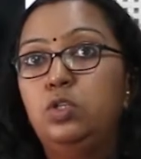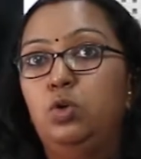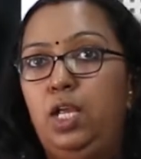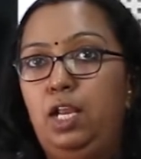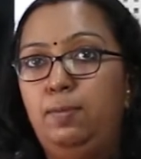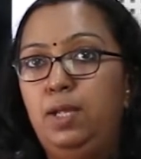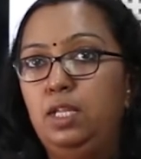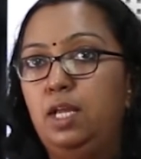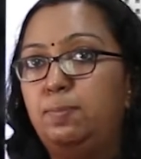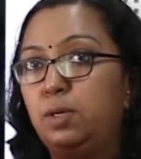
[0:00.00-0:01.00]
So he'll
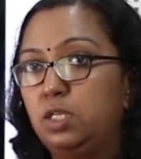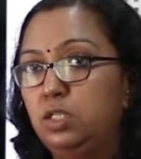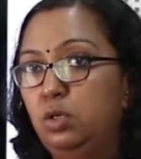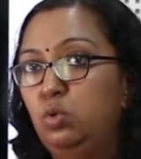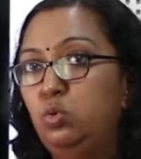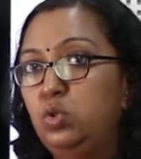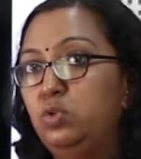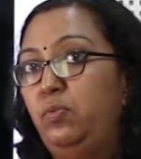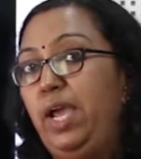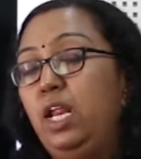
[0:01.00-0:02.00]
be a person who
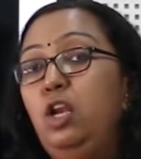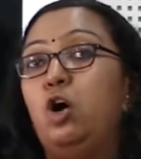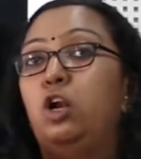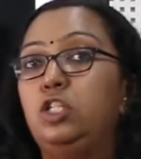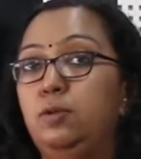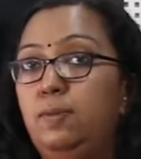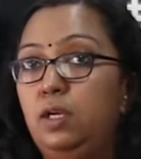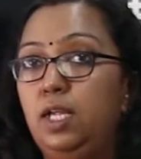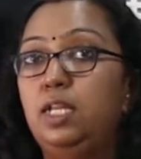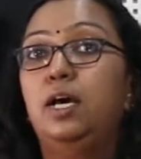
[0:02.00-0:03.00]
is very knowledgeable
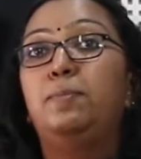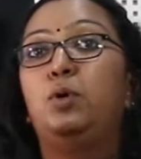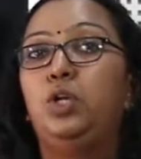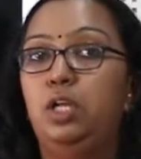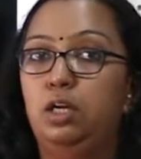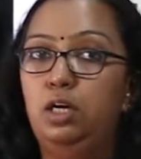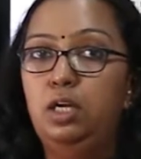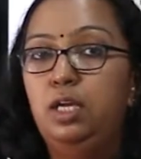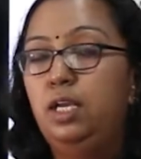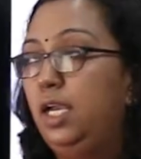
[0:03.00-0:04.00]
in that particular
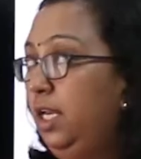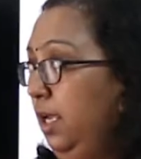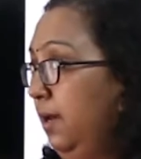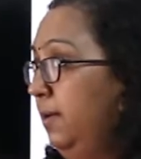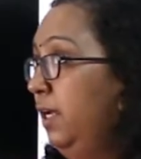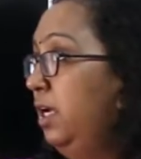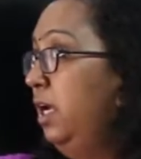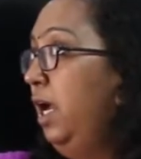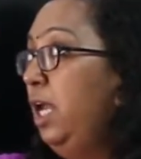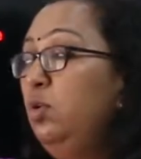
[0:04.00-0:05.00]
area.
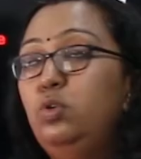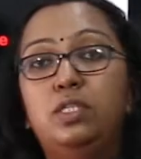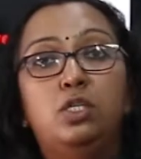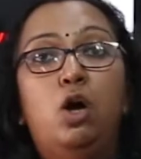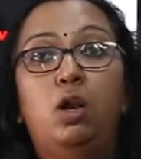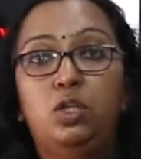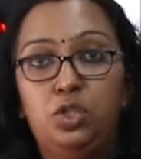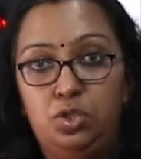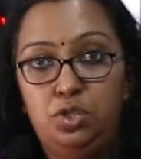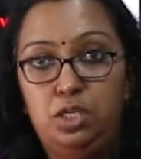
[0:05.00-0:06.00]
And who is a knowledge
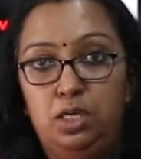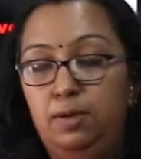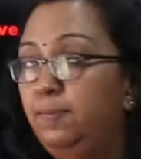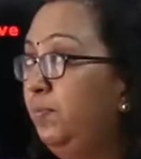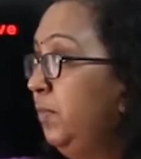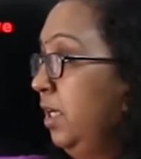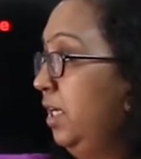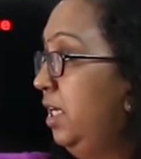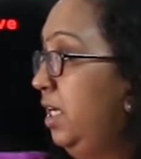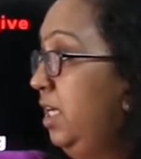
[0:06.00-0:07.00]
engineer?
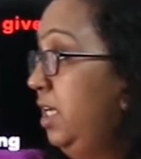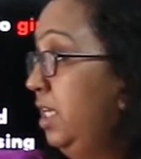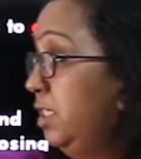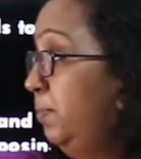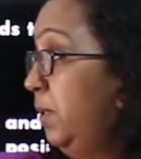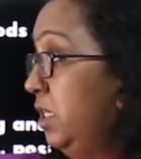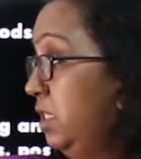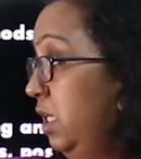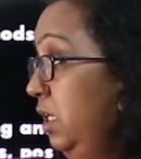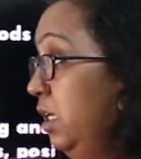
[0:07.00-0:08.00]
He's a
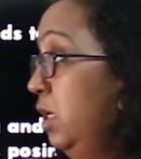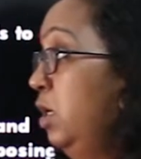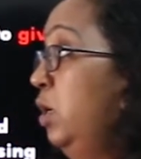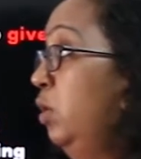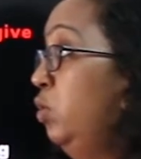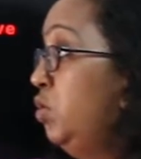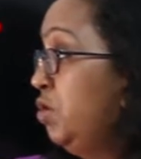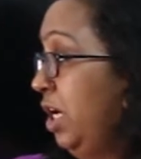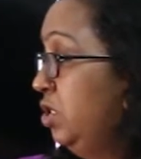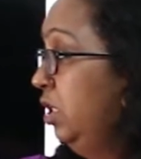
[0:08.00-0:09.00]
person who
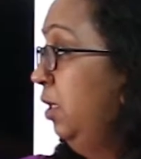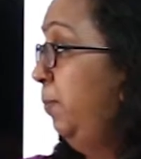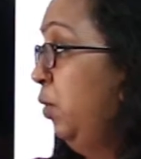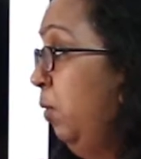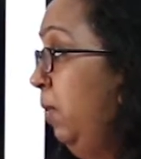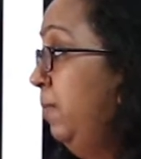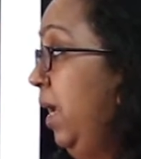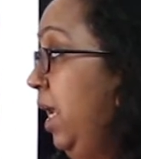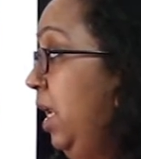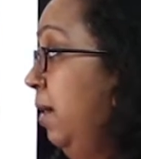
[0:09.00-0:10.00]
structures the problem
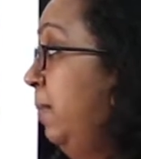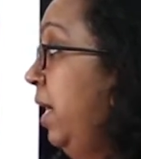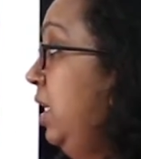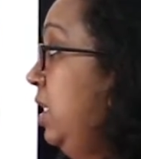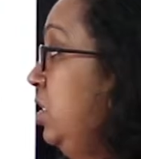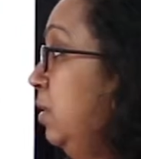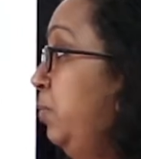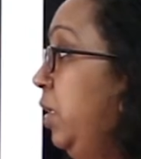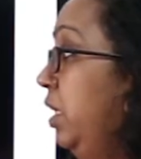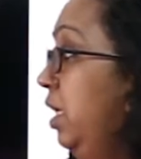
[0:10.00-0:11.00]
area by
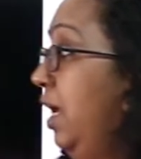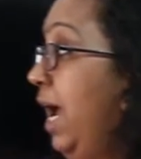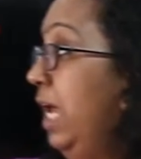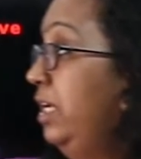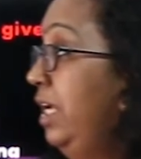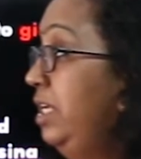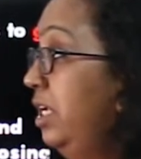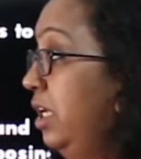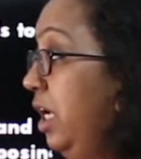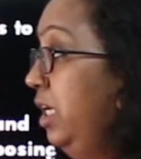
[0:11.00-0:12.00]
interpreting and
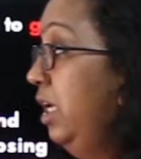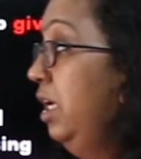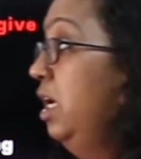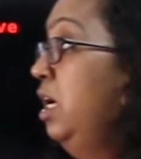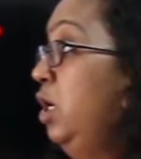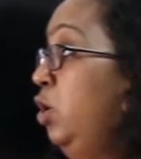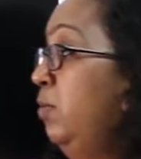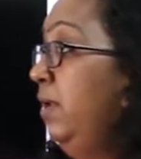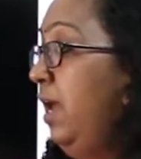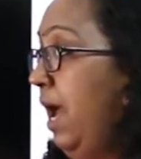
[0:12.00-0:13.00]
integrating
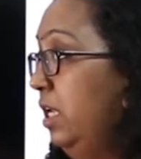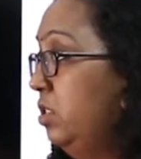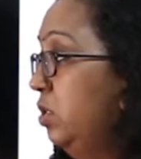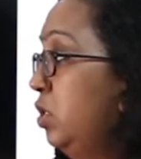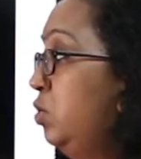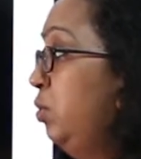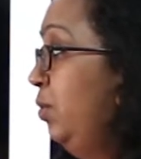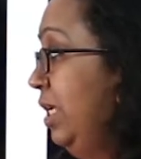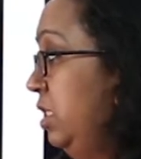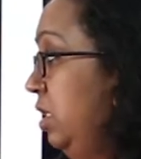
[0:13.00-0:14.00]
human answers to
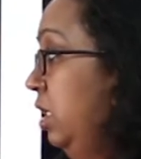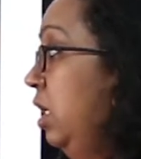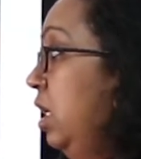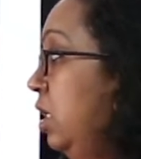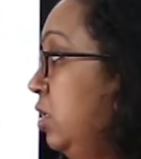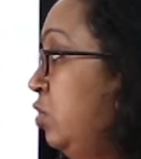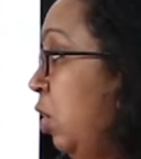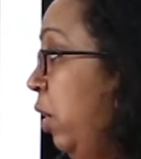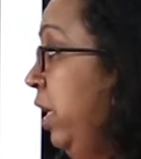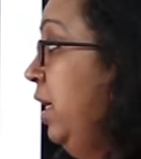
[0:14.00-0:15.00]
questions,
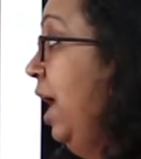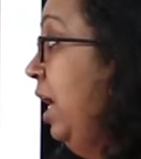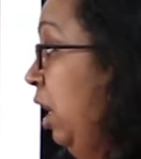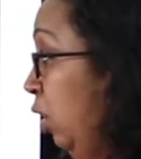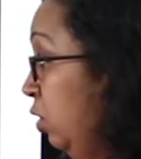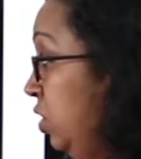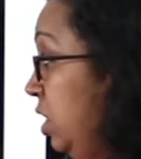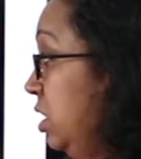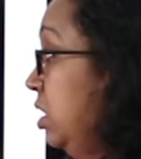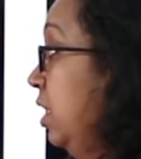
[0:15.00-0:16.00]
drawing
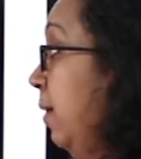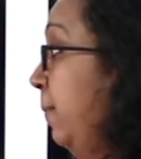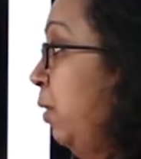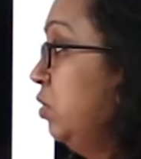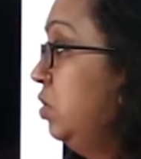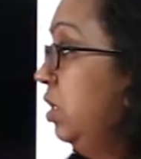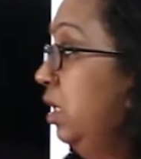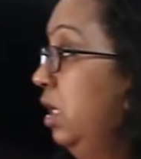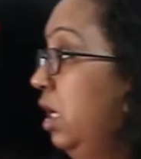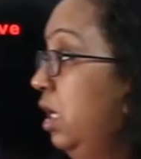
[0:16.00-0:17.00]
analogies,
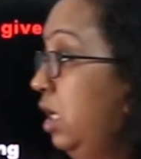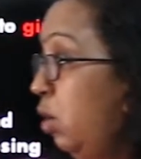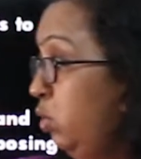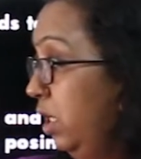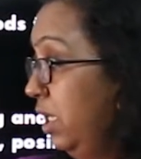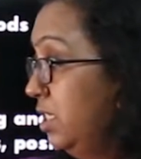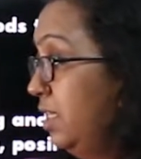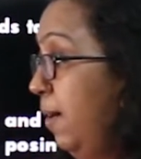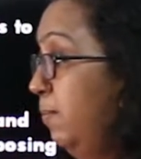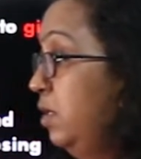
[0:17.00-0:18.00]
posting counter
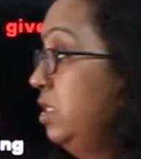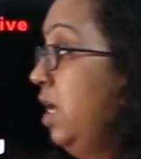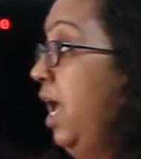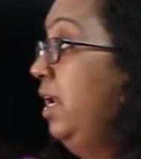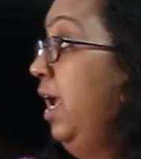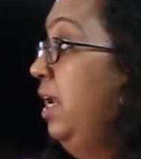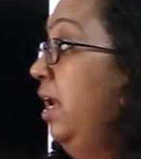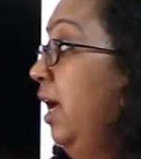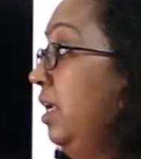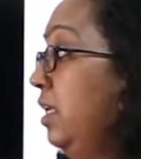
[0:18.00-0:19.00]
examples, and
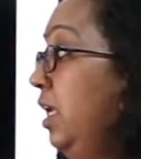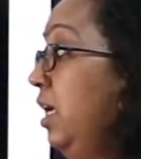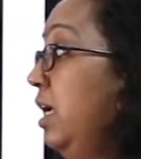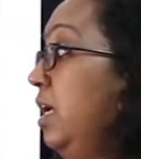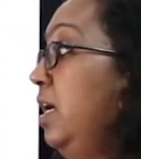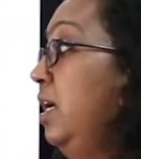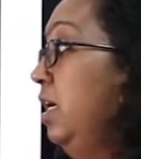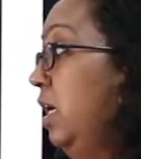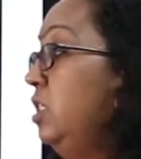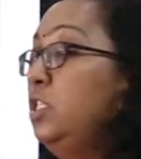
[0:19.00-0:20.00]
enlightening
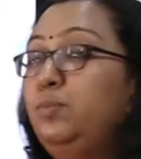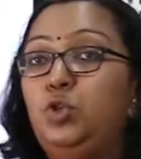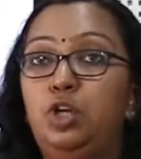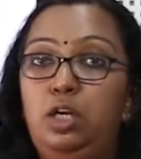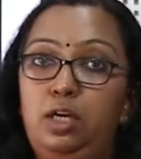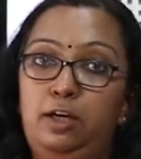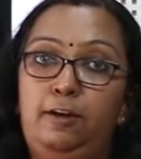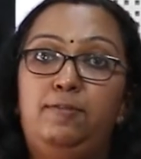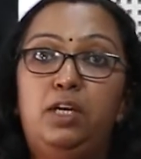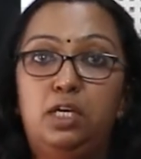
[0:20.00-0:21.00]
conceptual
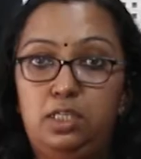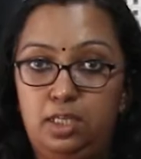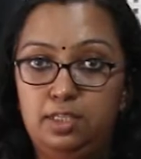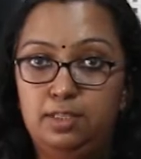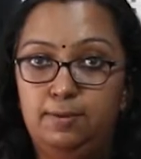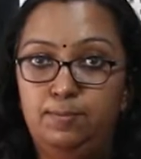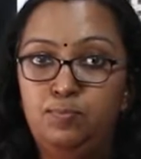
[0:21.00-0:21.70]
difficulties.